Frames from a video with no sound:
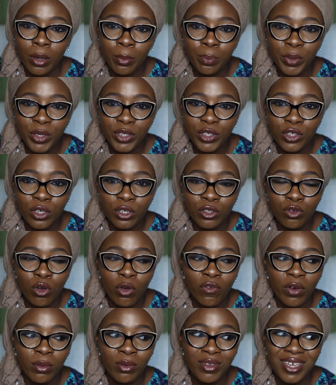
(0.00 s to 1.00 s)
pictures
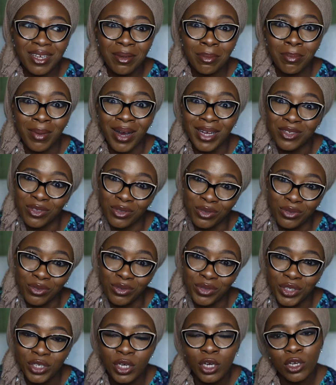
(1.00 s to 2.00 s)
go from looking bad to
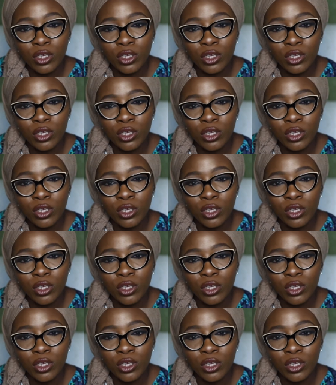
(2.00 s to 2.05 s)
good.